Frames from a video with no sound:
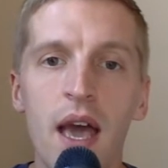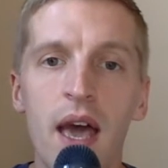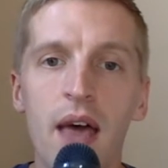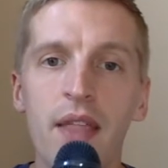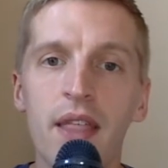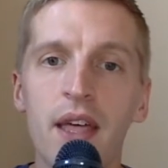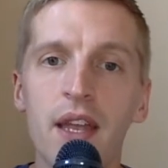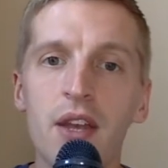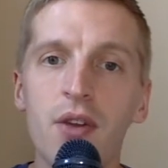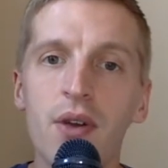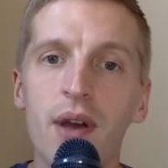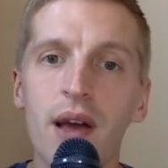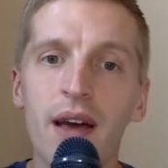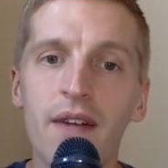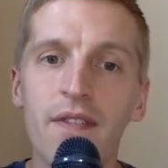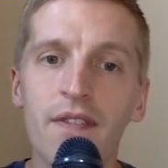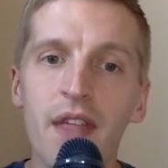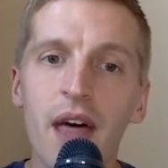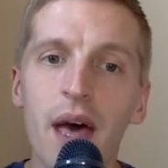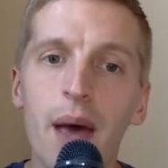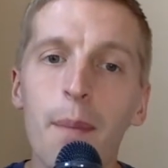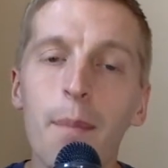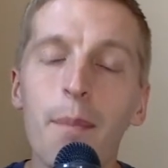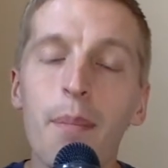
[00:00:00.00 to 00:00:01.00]
And then you have
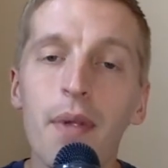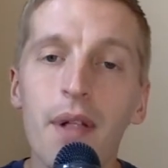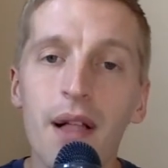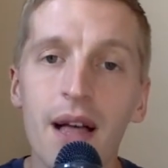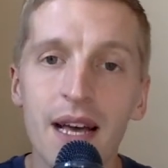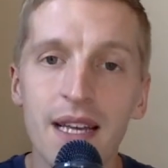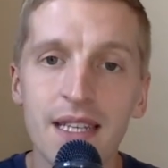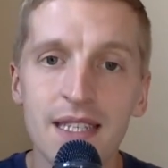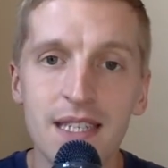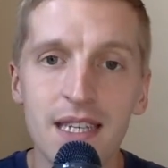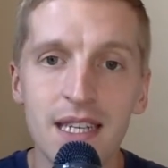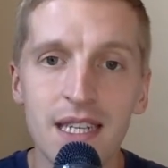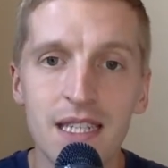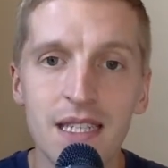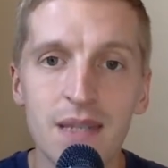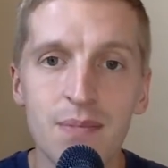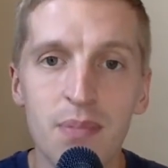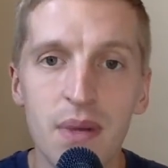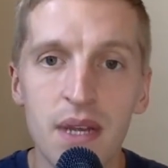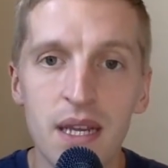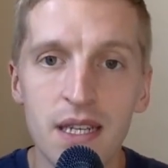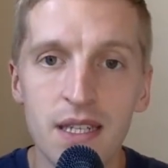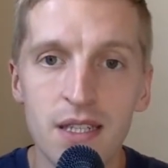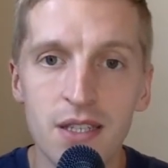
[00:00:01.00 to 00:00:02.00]
that plastic
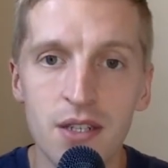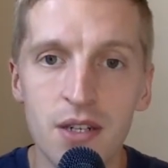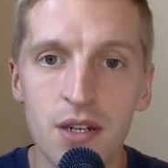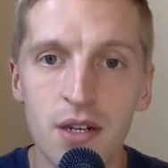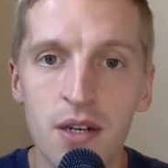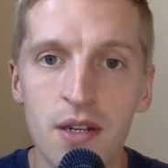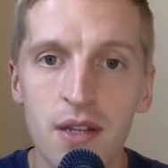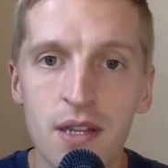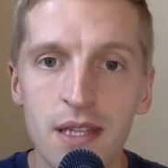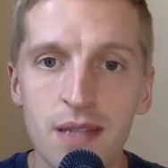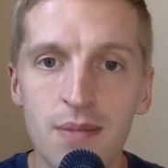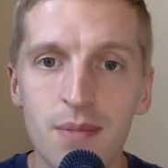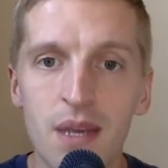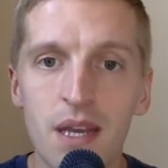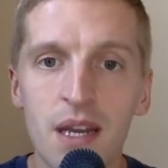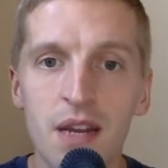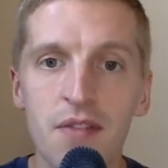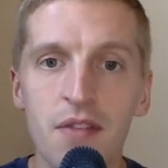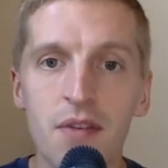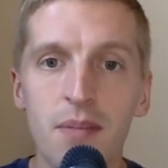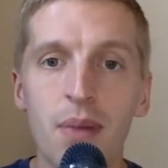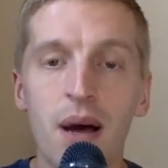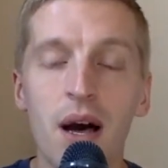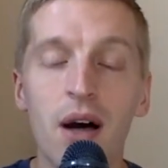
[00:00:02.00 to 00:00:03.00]
spacer that's made
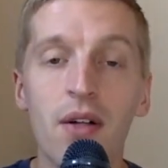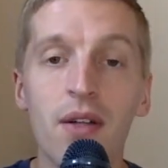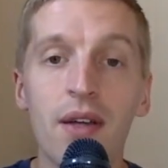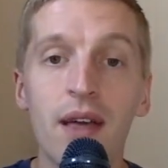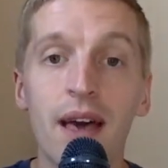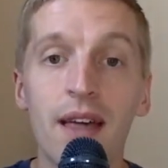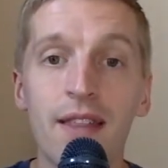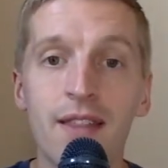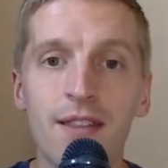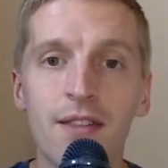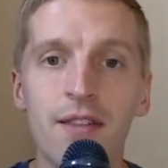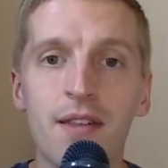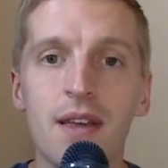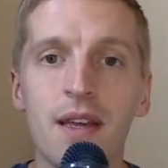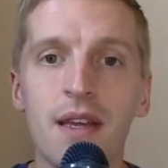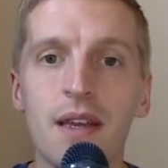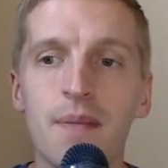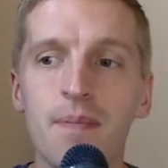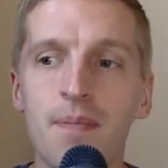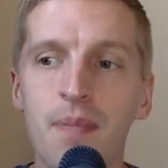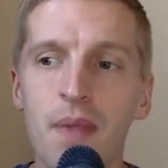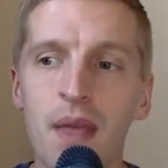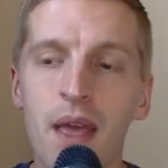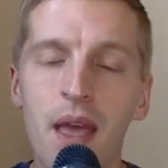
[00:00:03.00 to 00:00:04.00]
of a polyethylene.